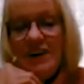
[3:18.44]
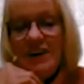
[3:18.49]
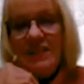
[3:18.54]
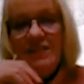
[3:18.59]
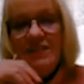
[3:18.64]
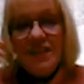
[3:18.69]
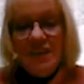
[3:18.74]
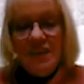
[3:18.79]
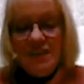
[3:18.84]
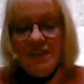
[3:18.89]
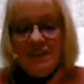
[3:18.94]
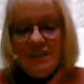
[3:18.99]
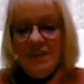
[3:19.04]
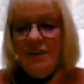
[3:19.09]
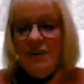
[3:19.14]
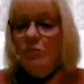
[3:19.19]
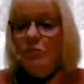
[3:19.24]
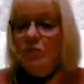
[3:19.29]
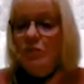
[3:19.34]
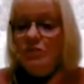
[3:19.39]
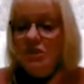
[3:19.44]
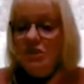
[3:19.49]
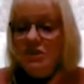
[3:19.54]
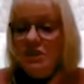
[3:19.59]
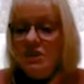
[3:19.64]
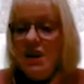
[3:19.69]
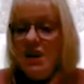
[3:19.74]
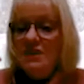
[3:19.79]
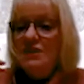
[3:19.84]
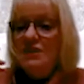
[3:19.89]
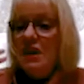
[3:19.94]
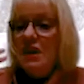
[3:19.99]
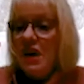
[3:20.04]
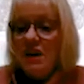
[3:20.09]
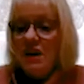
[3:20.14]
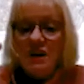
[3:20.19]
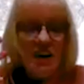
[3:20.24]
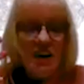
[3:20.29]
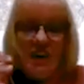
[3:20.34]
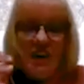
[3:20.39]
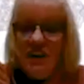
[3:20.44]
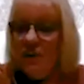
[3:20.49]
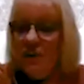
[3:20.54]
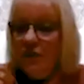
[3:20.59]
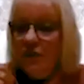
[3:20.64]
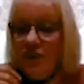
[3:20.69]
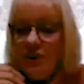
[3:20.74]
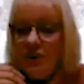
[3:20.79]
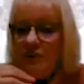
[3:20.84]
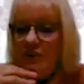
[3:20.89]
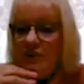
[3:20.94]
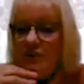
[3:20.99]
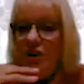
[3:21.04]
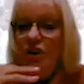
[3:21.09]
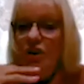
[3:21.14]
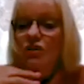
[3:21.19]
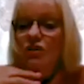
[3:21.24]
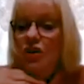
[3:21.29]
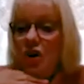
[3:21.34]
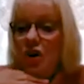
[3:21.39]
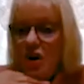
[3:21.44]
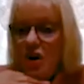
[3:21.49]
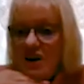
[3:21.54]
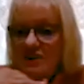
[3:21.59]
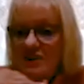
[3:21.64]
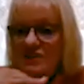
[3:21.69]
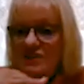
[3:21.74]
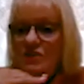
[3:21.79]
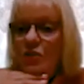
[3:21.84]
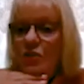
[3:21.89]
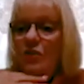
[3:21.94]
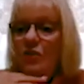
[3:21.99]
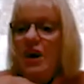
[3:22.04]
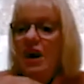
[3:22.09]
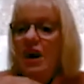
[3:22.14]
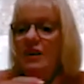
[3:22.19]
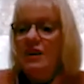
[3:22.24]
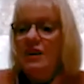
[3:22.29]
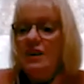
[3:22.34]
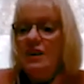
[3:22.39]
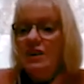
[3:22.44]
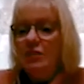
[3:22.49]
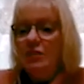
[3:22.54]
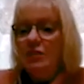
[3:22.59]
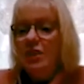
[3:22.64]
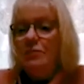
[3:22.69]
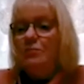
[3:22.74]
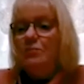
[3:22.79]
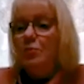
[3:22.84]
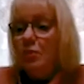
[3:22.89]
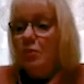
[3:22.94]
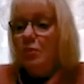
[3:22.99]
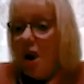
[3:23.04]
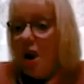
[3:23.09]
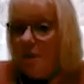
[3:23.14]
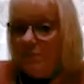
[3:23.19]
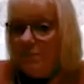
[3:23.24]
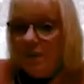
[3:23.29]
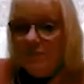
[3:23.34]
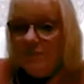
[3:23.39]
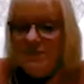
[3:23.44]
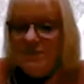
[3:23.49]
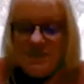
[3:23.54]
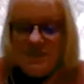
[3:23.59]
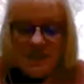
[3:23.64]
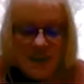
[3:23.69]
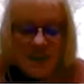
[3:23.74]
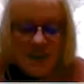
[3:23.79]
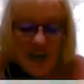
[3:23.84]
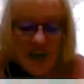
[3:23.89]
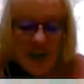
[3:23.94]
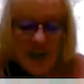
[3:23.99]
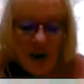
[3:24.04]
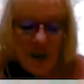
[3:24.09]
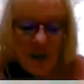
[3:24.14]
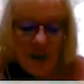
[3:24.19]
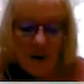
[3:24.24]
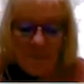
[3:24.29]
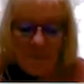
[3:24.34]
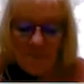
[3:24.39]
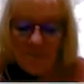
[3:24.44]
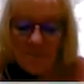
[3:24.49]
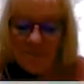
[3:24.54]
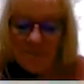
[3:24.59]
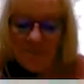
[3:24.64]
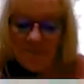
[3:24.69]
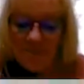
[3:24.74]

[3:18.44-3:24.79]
it will detect any hearing loss or any hearing problems. And